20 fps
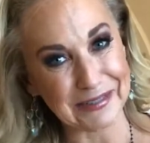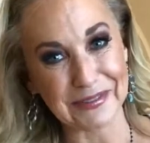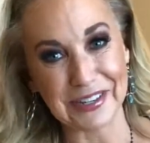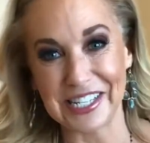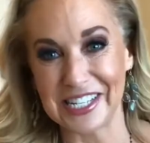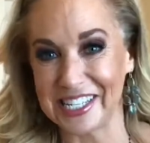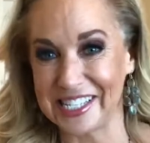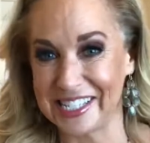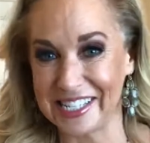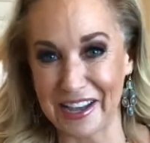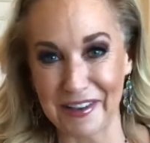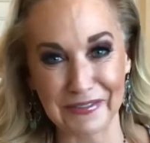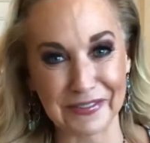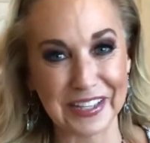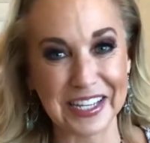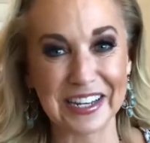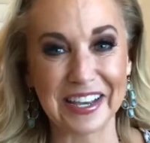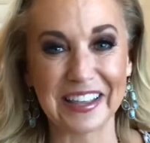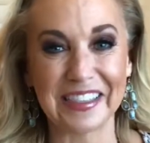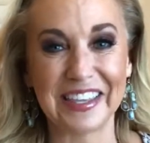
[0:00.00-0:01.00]
which is
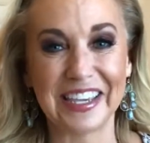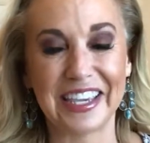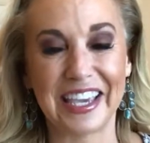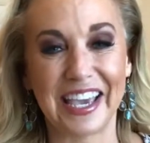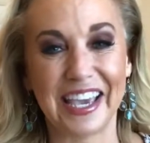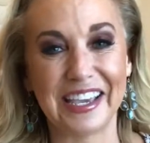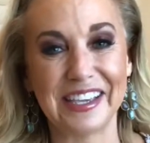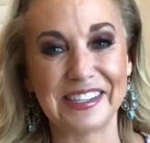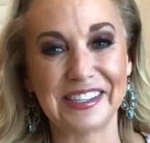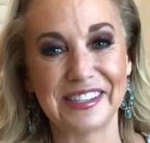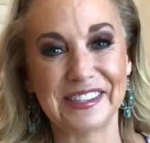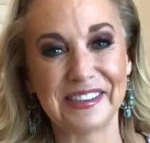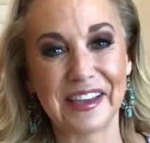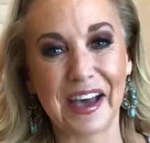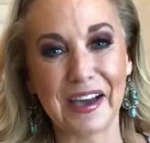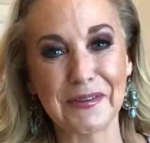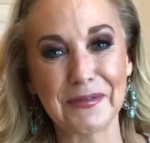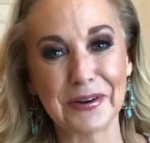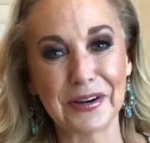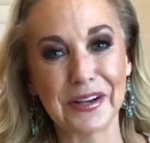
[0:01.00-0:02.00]
definitely not the case.
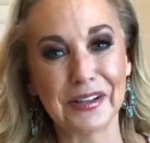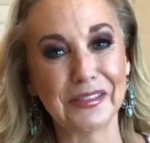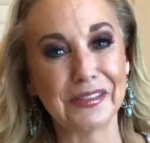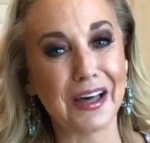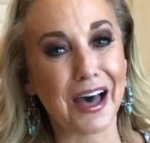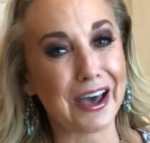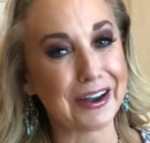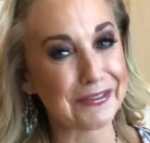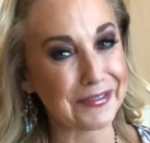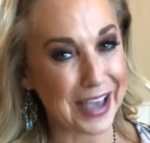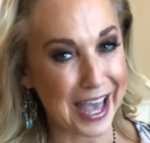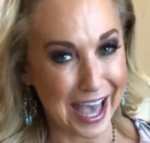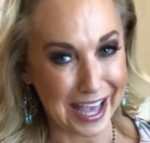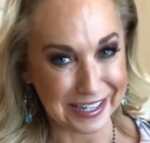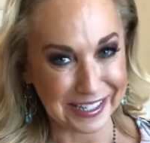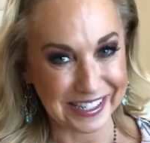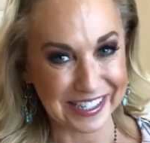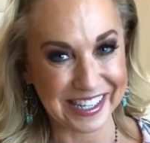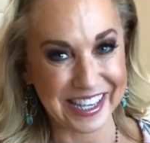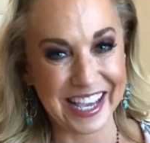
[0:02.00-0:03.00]
I wear a lot of
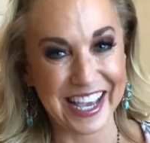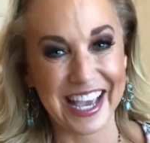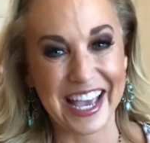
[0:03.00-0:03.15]
hats,